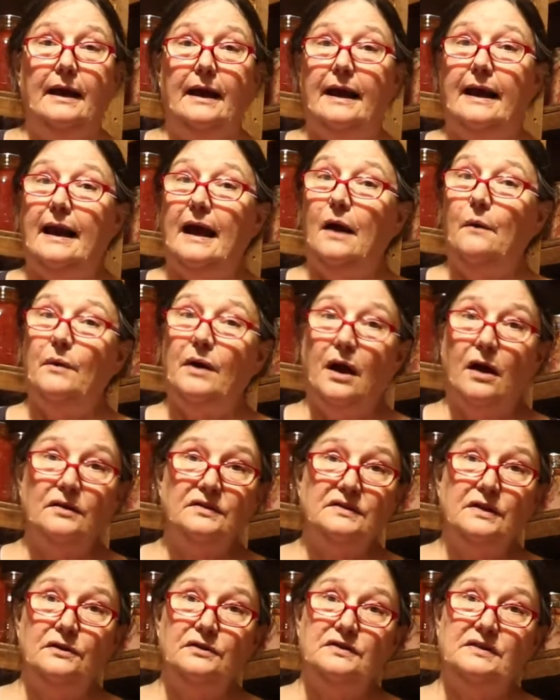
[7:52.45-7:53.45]
And I would
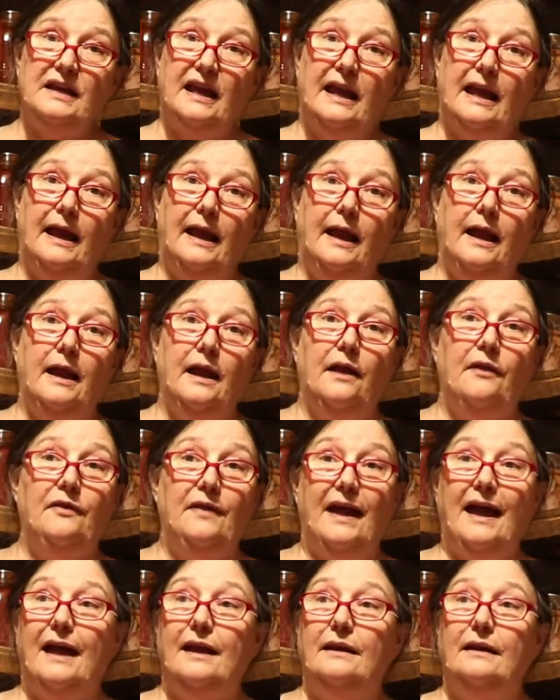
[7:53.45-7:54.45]
also say
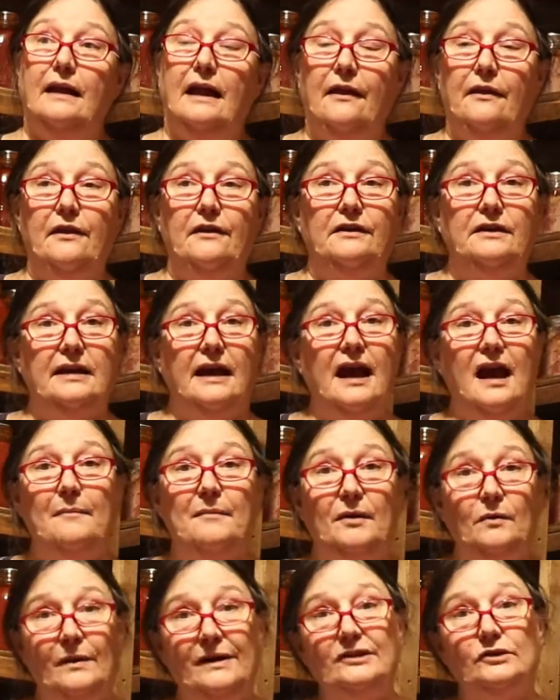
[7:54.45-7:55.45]
that in the
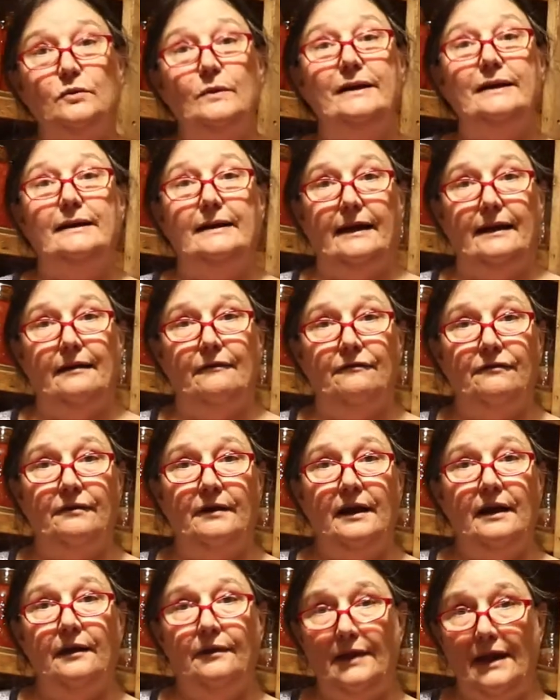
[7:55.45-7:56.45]
time in which we live,
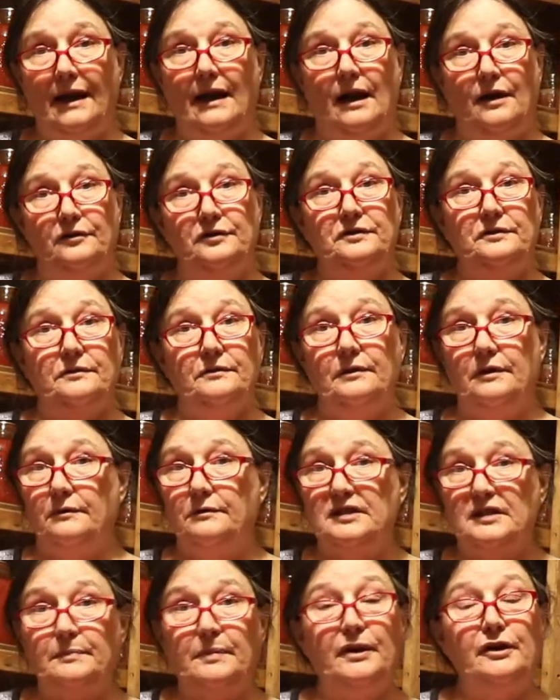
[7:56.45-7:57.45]
that our
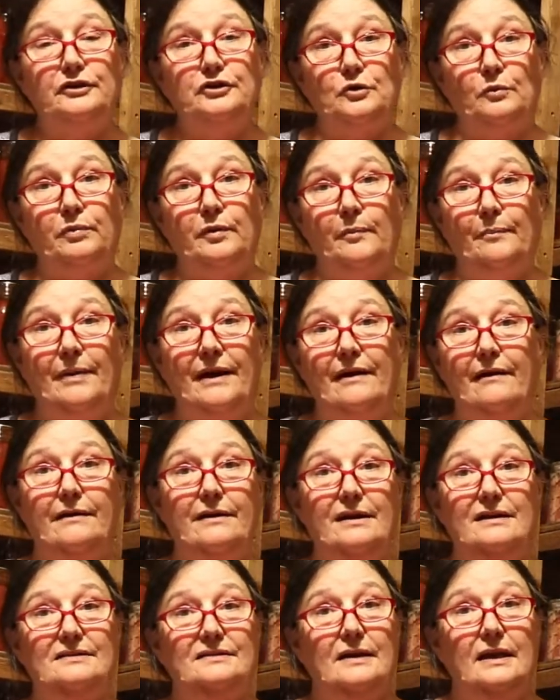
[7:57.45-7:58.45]
spiritual
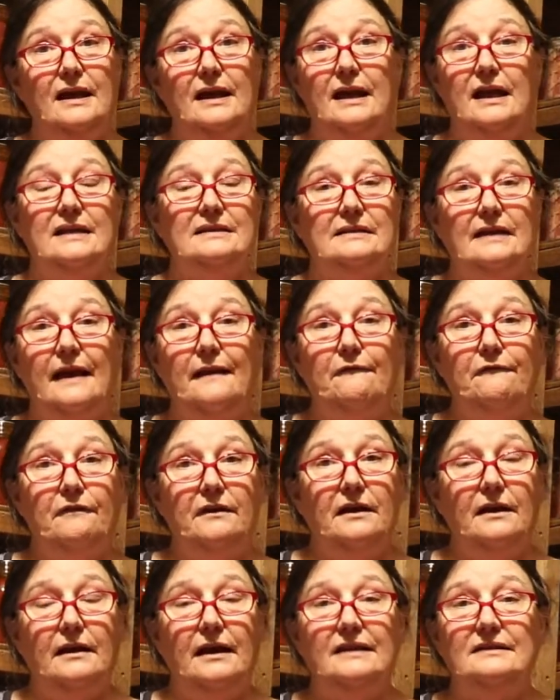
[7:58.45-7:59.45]
preparedness is
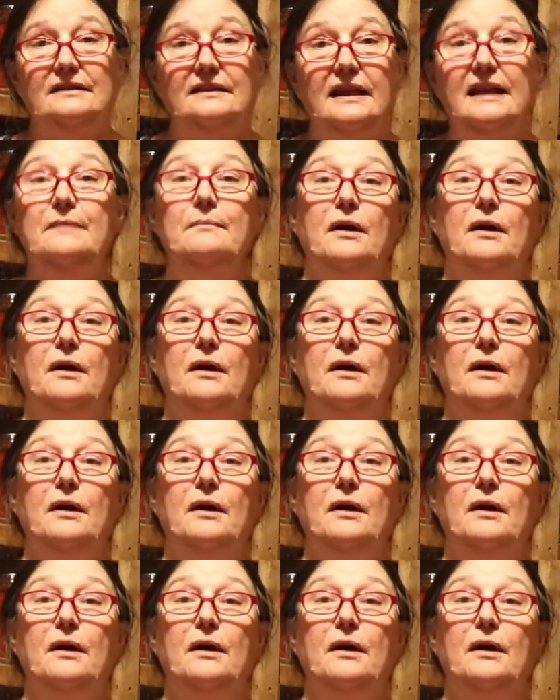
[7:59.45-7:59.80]
the